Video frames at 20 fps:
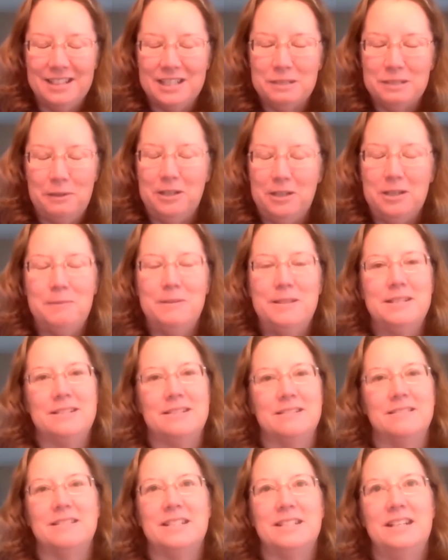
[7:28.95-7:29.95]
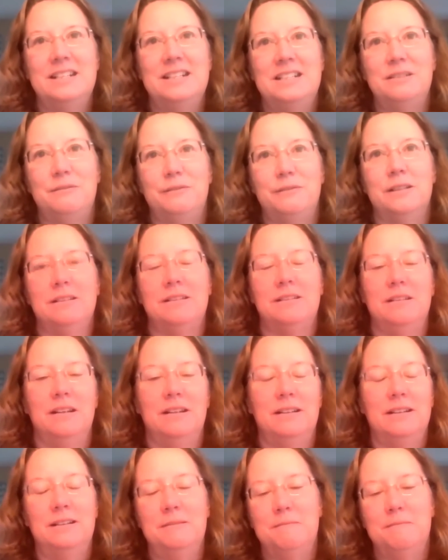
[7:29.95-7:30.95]
experiments or scientific,
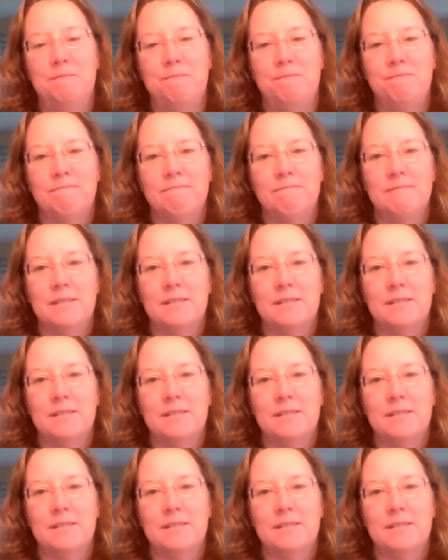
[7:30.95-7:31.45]
um,